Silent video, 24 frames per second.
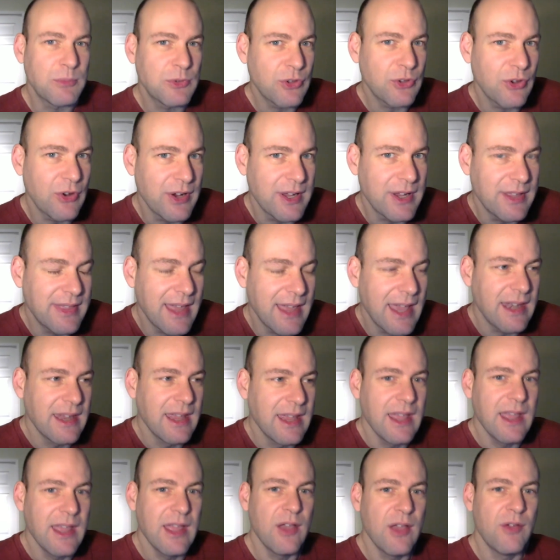sorry, that
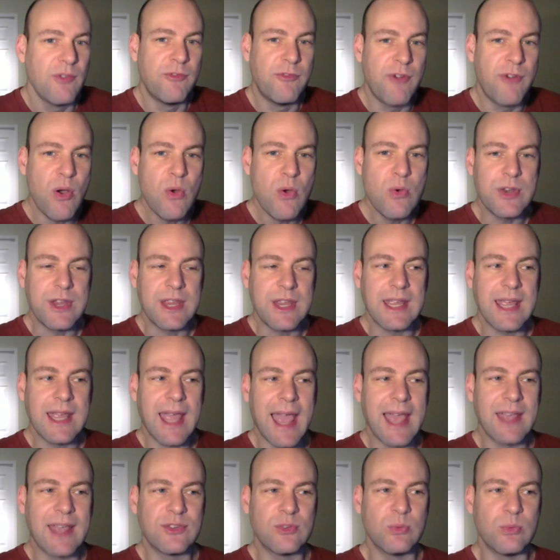voting
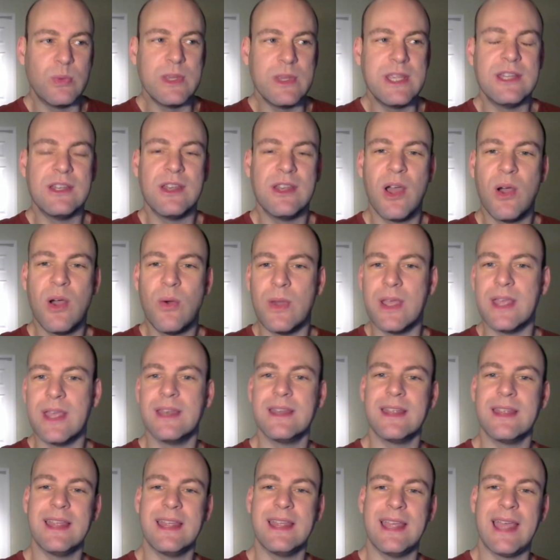as we know it
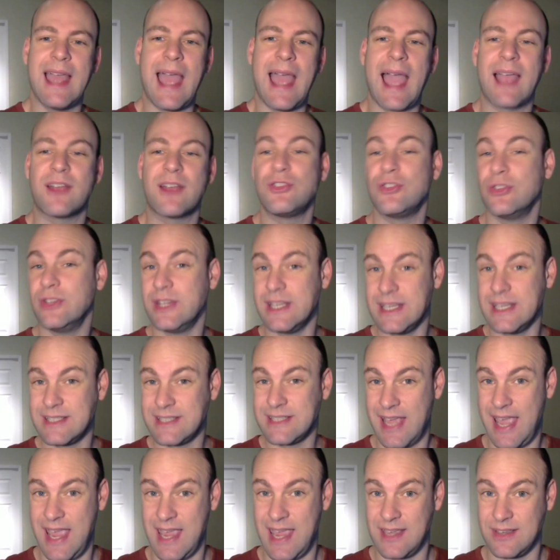actually
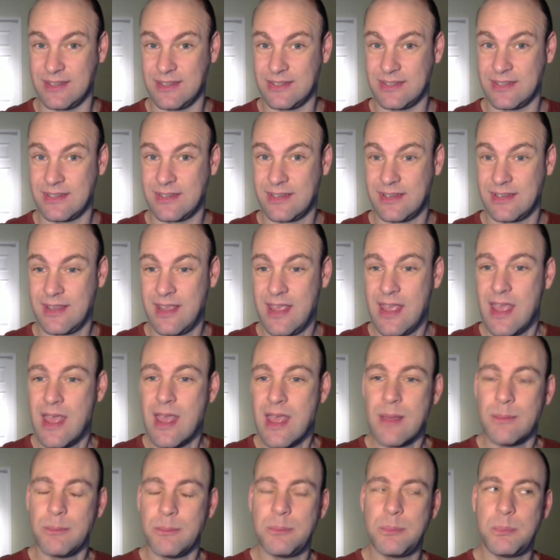takes.
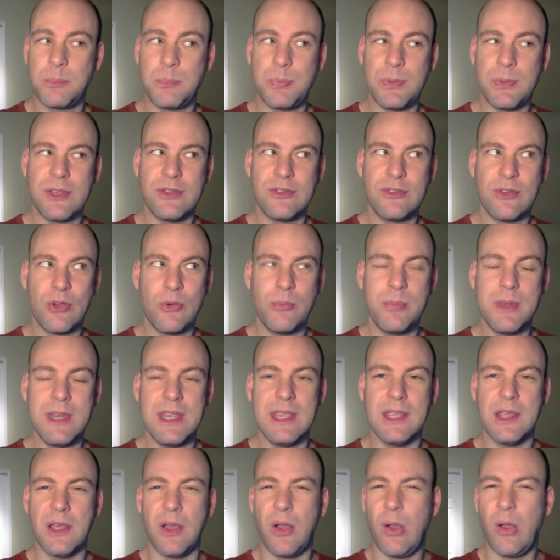Because
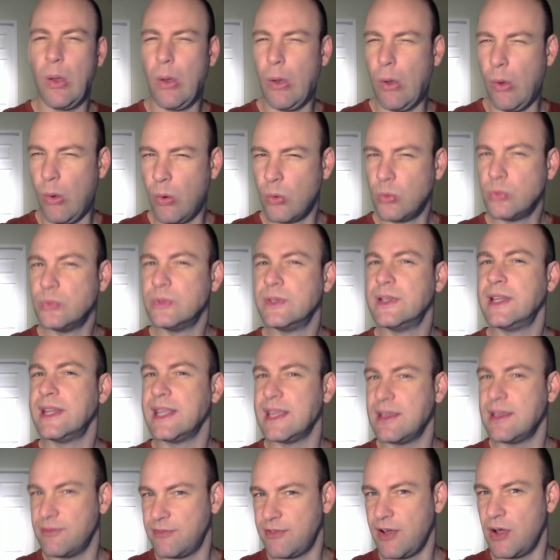nobody
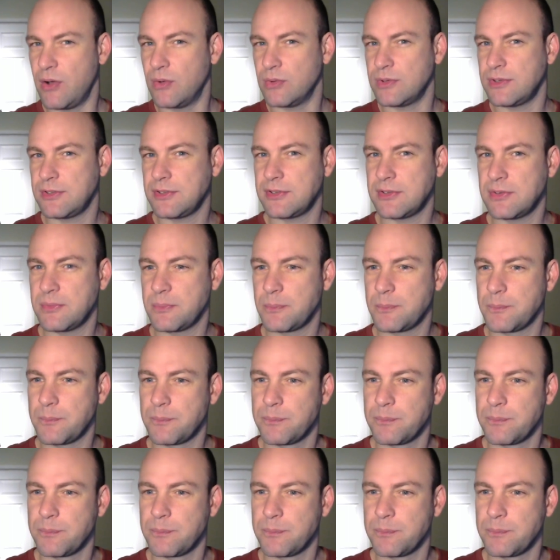only votes.